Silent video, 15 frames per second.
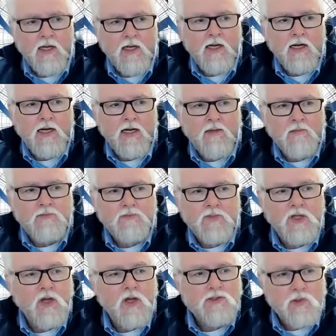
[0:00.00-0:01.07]

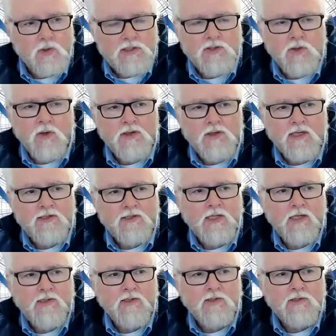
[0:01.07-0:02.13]
Long story short, they
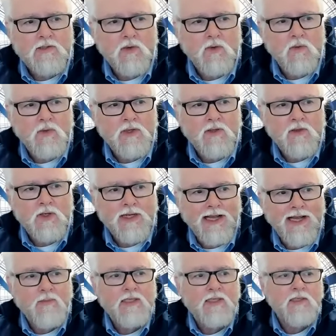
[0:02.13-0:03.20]
decided to go with
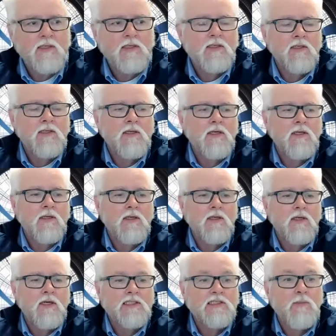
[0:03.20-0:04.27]
common
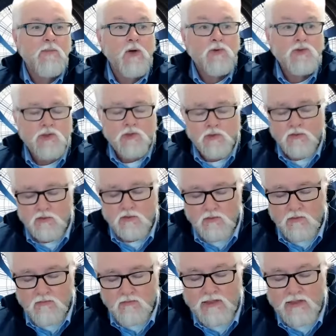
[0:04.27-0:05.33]
exposure
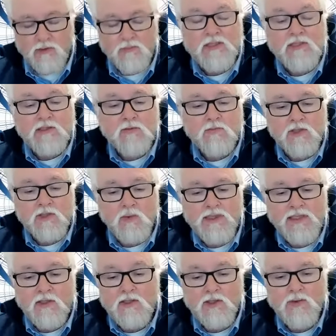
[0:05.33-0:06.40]
measurements
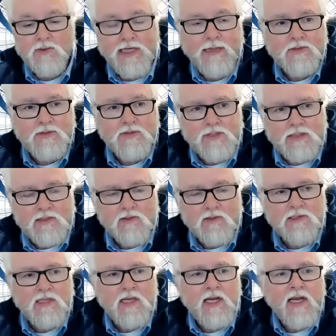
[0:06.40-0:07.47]
between the two types of deals
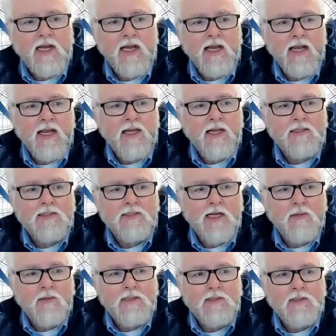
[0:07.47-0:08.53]
and
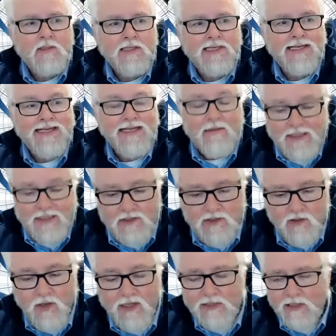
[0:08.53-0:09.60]
common limits,
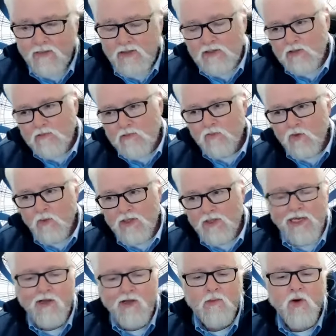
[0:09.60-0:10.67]
credit limits, with
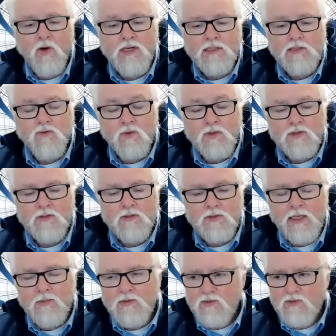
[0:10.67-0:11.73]
counterparties for the two
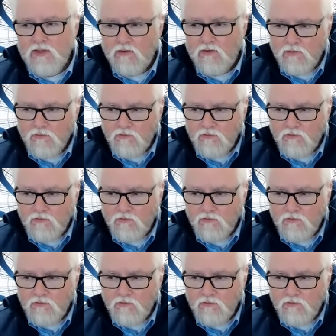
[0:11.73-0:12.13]
types of deals.